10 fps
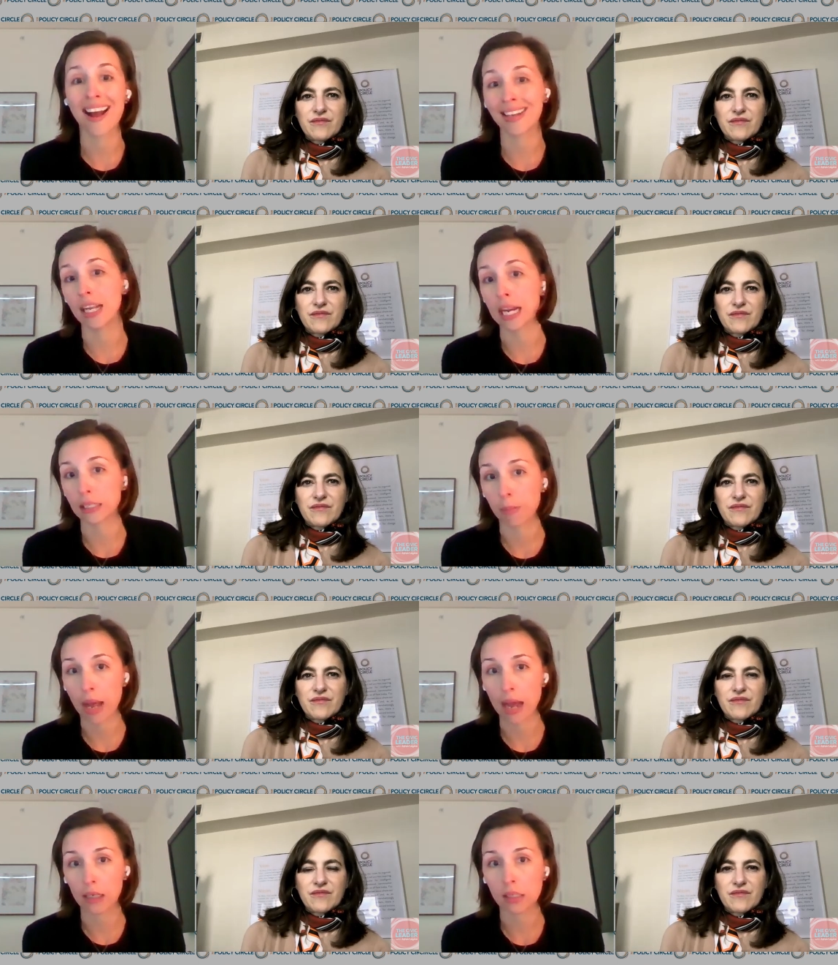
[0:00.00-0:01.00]
Speaker 1: non connected
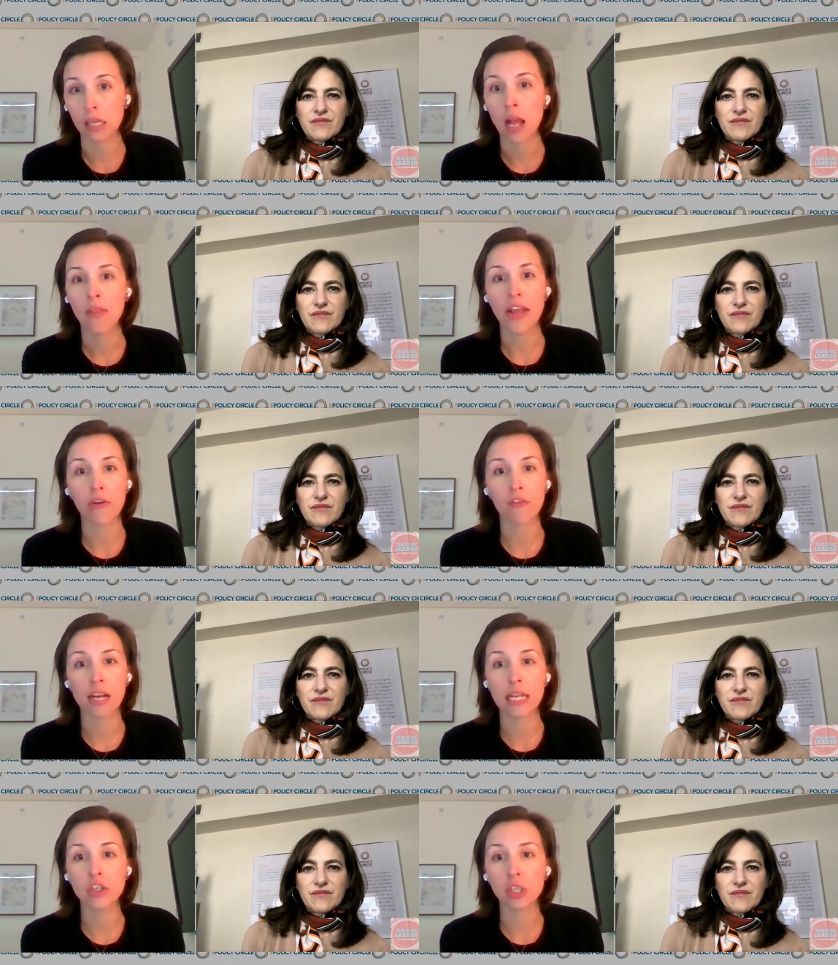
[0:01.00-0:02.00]
PACs. They are
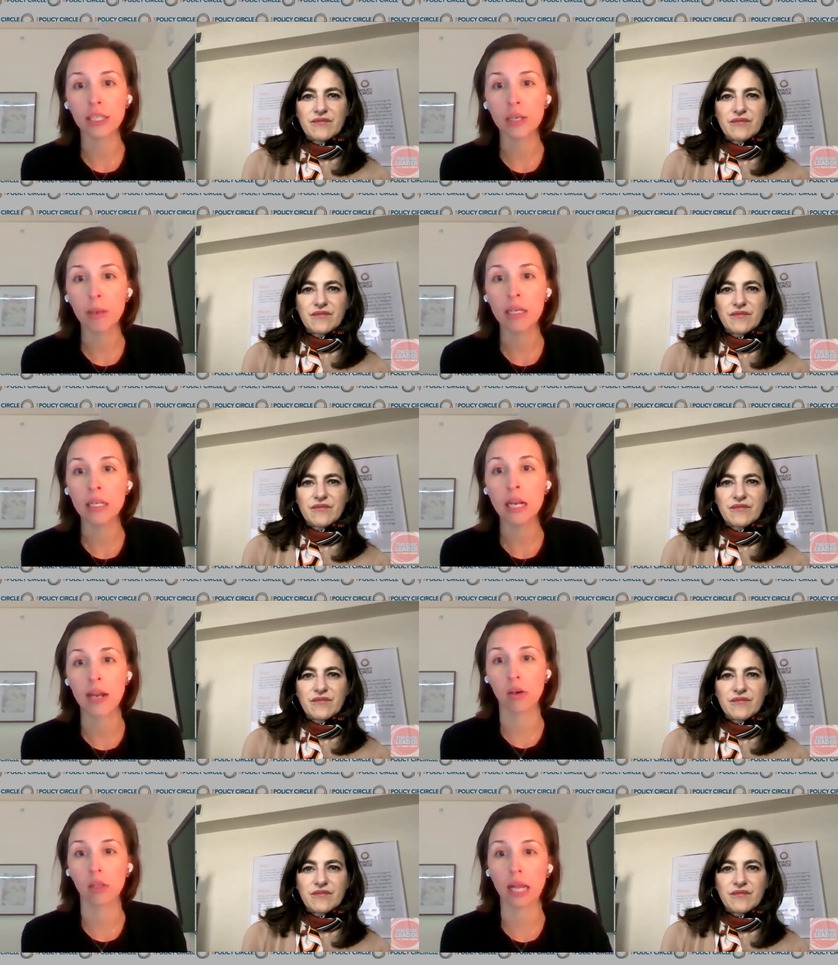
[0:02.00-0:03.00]
financially independent
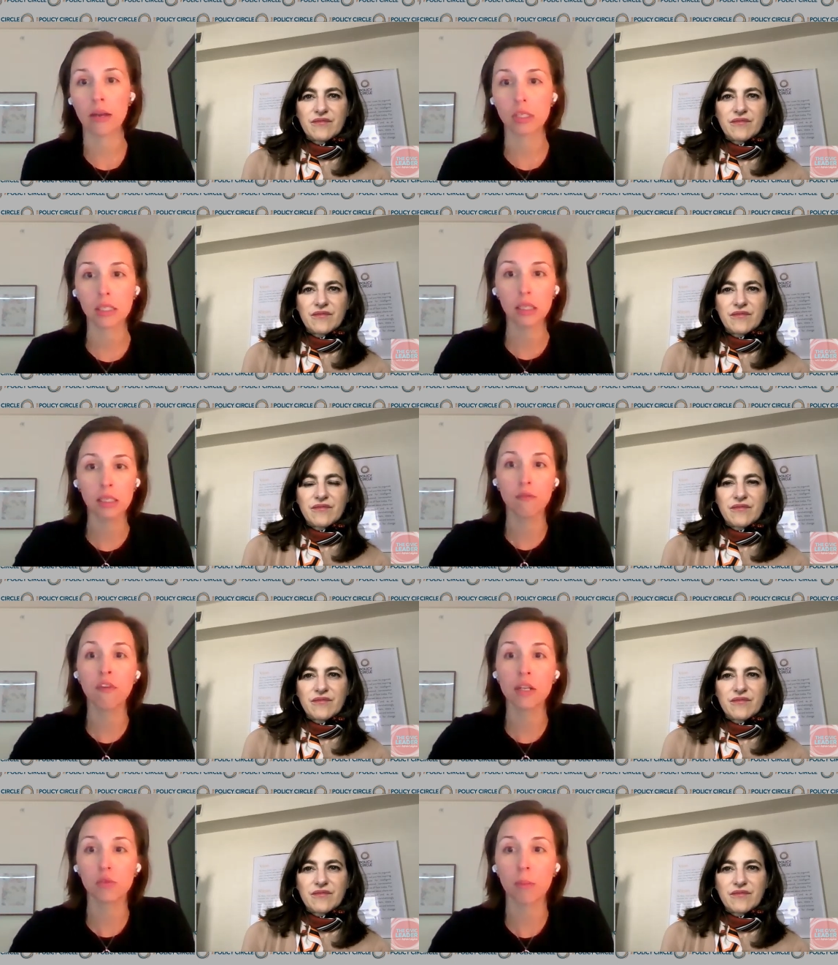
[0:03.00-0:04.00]
and are allowed to solicit
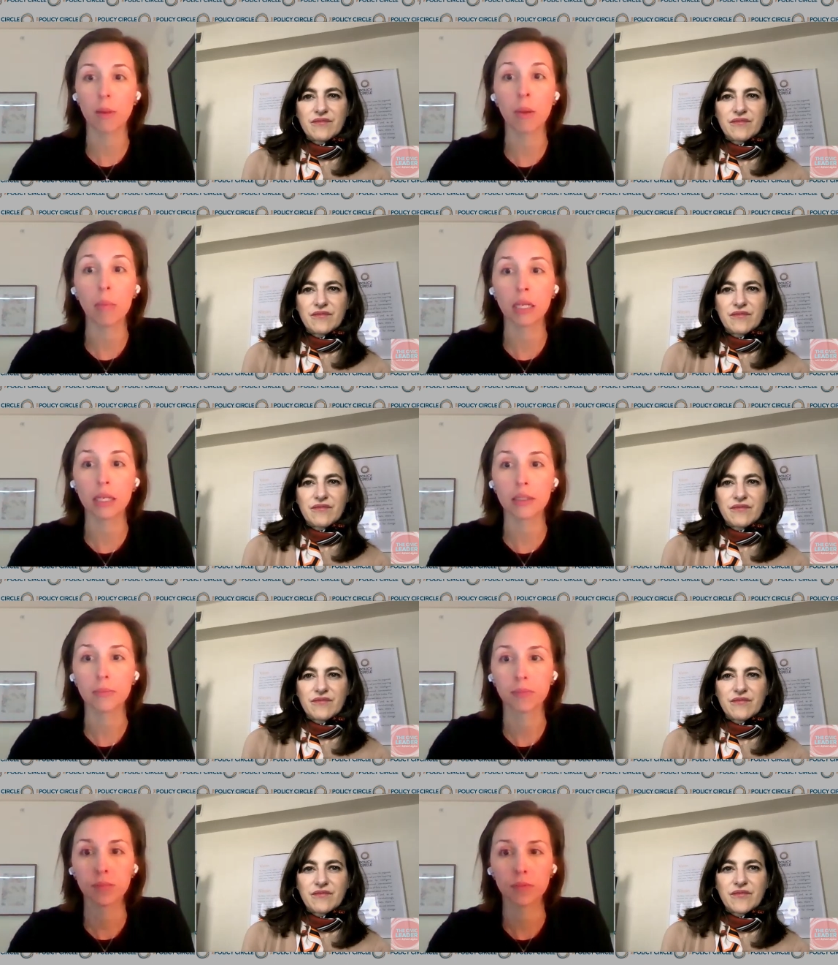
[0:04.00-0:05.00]
funds from the public.
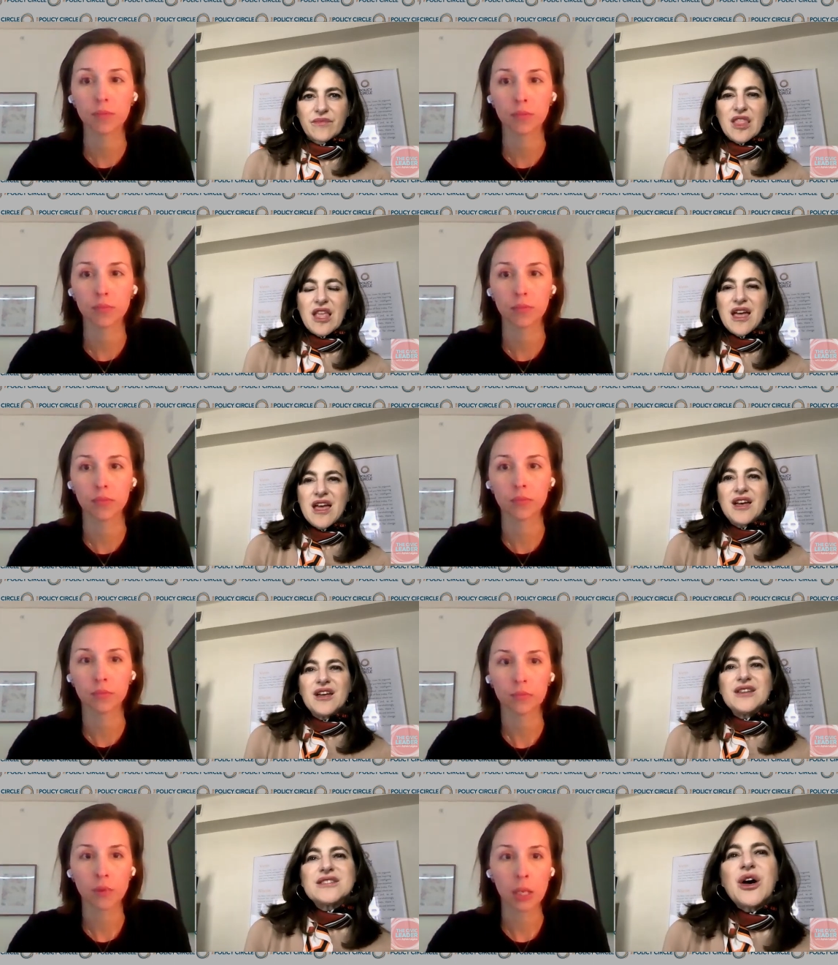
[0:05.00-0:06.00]

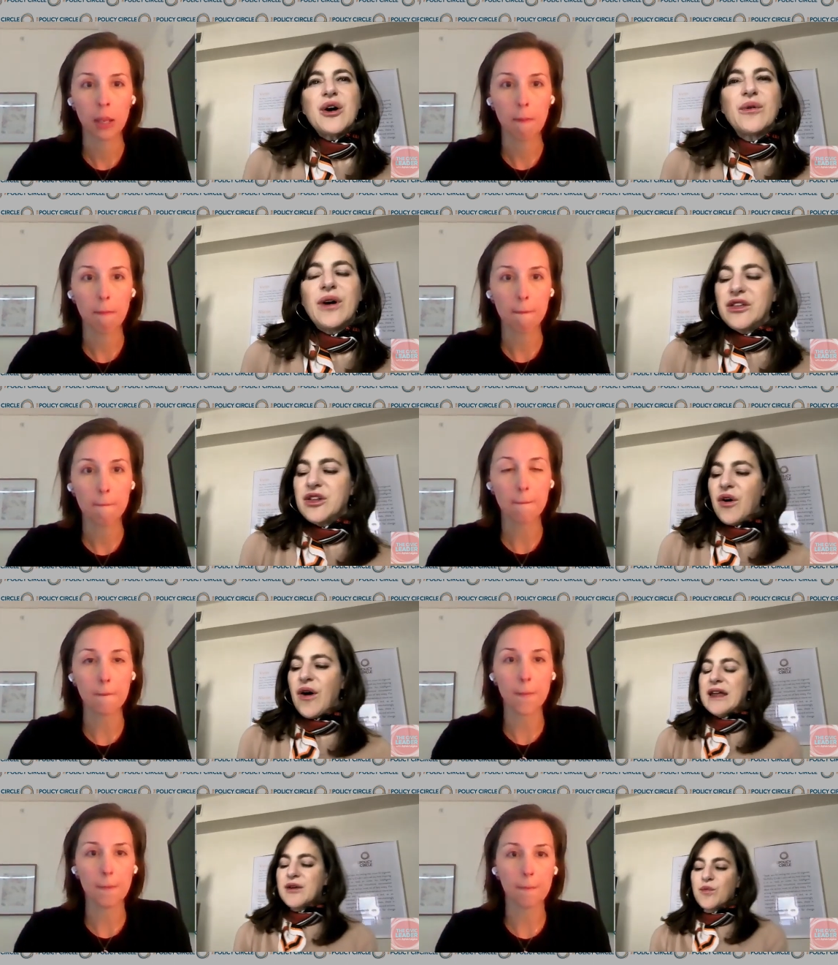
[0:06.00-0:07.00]
Speaker 2: So, you know,
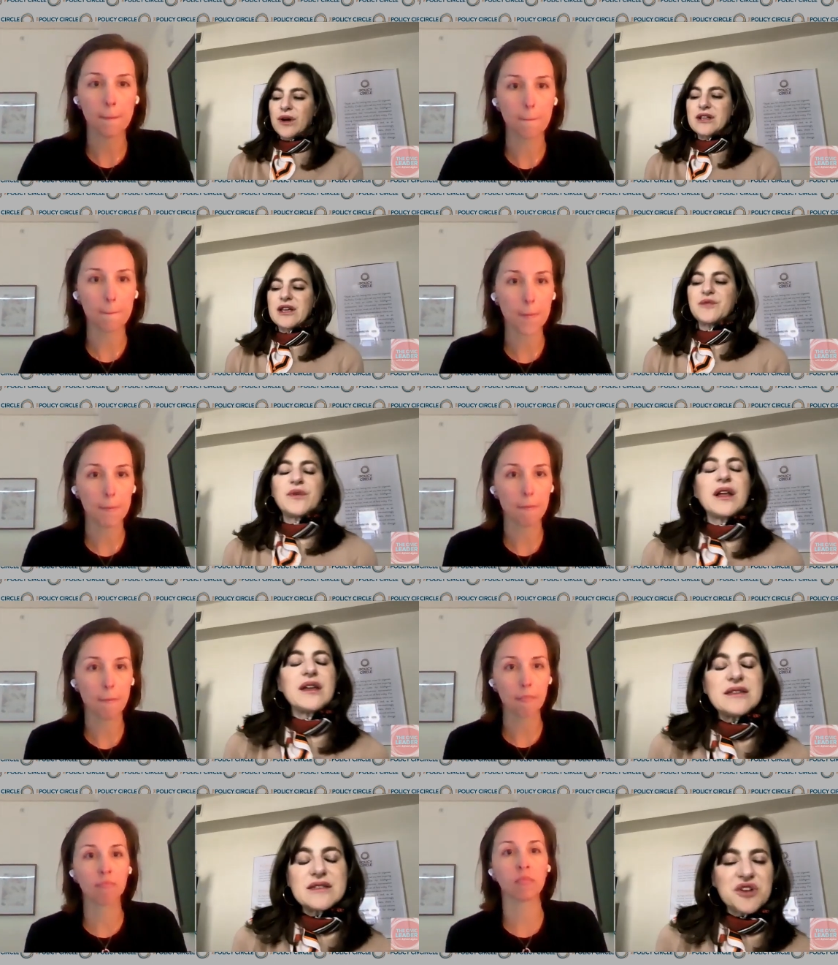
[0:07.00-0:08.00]
anyone can
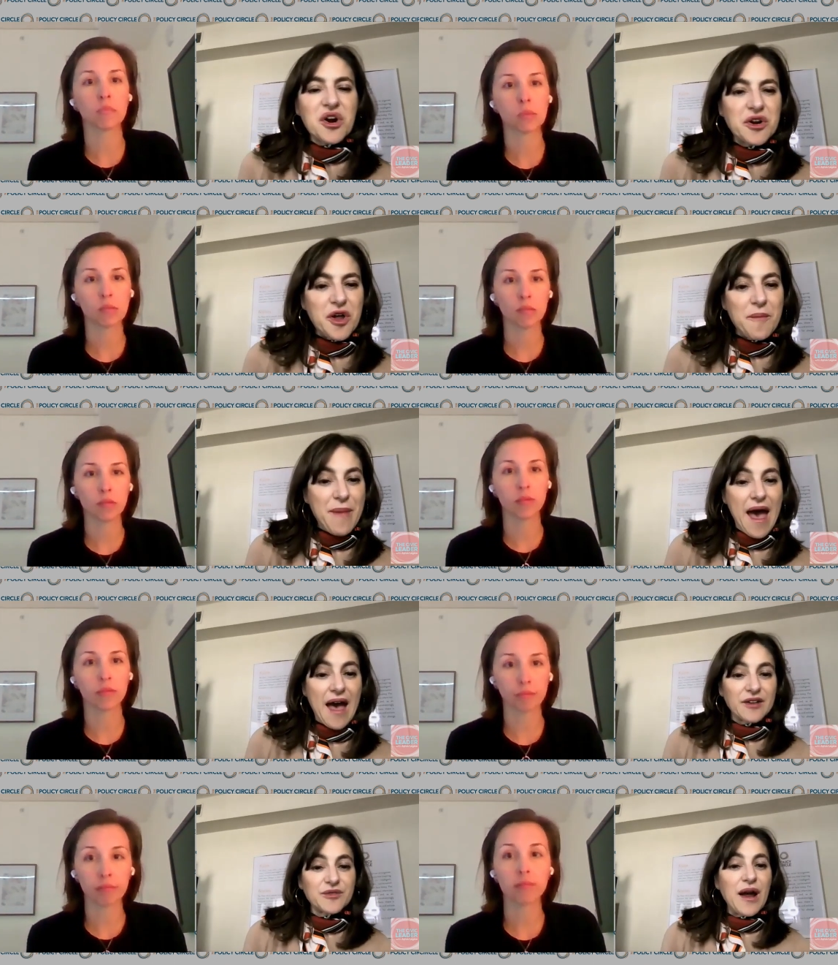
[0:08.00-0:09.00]
really start a
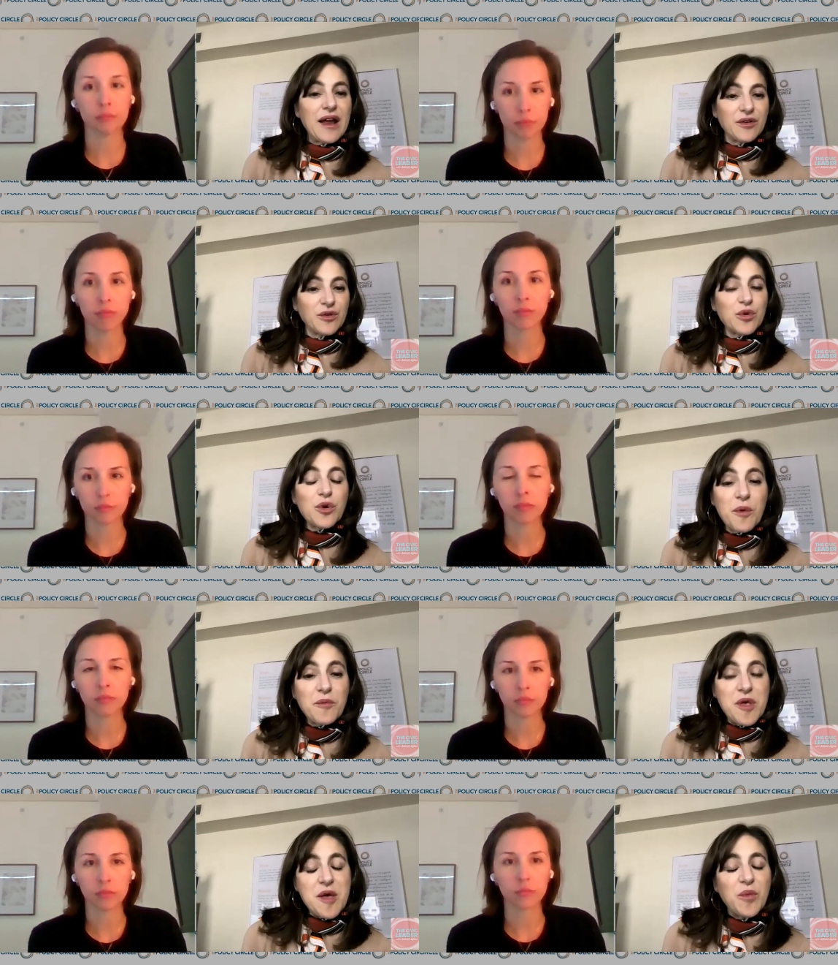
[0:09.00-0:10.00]
PAC, right? A group of
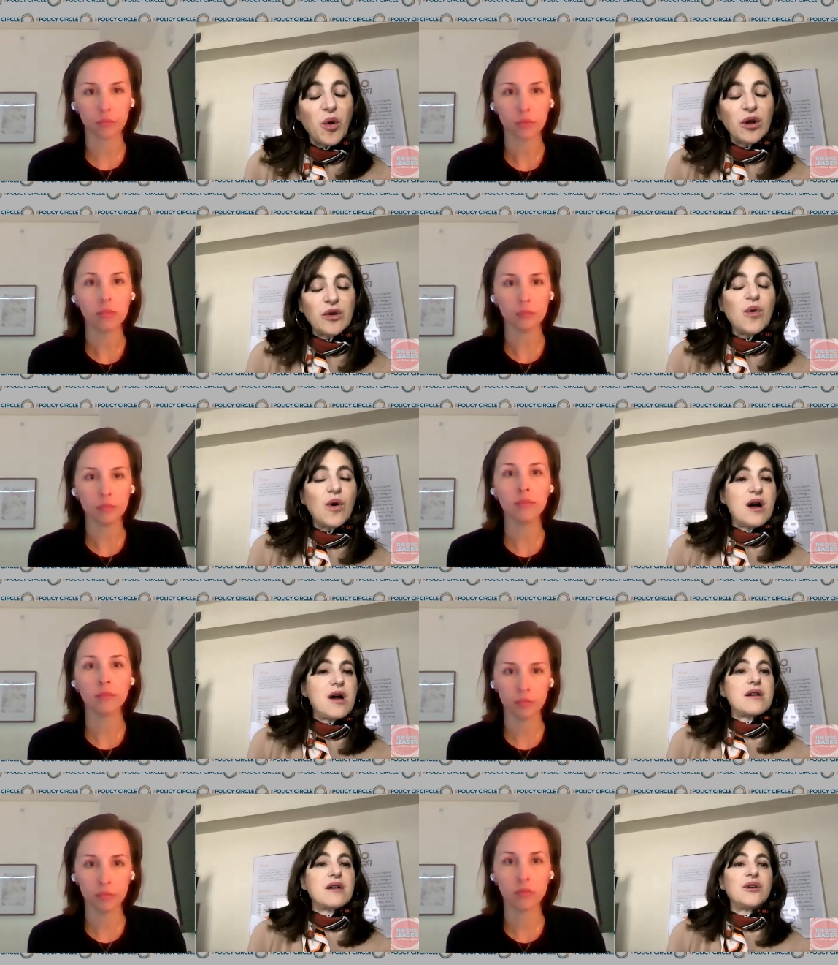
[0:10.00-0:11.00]
people who
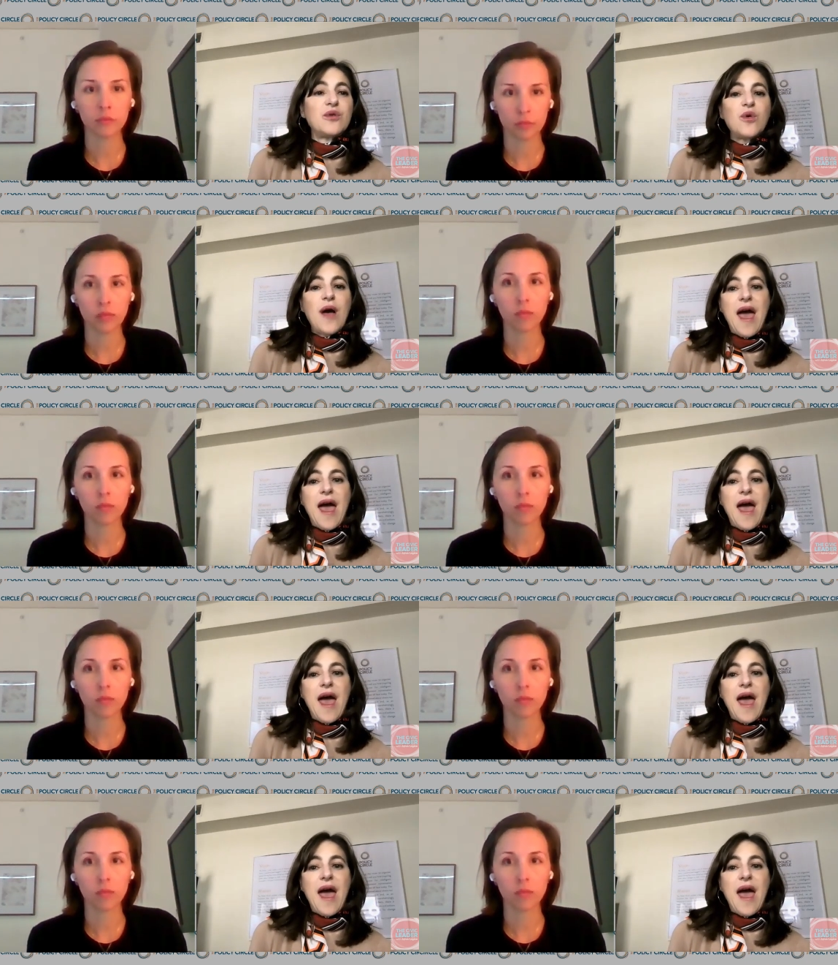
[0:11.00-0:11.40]
are who